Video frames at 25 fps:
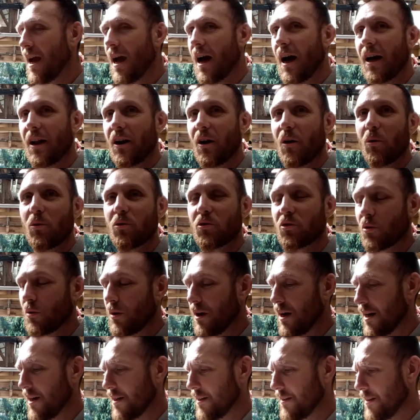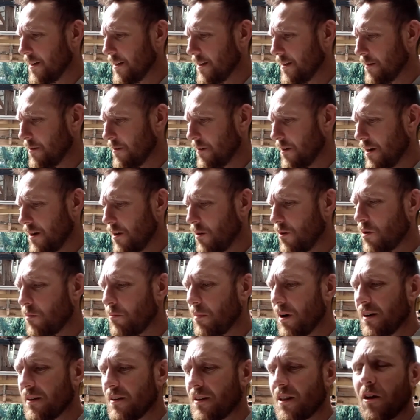I also had, I'll come
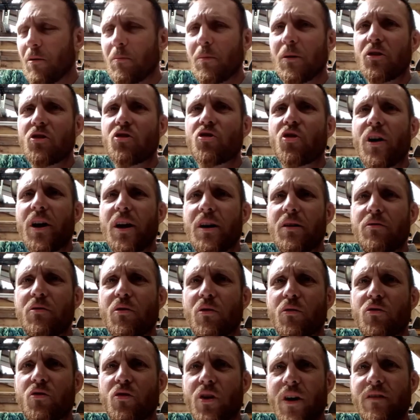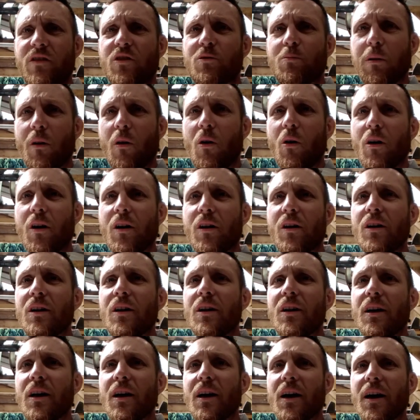back to that, but Trev of Trev's blog,
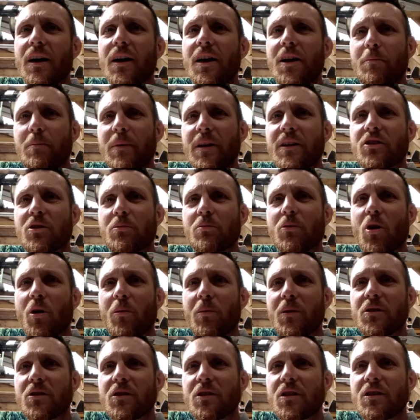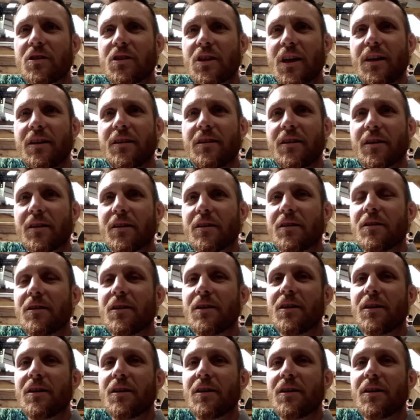he made some comments that said that,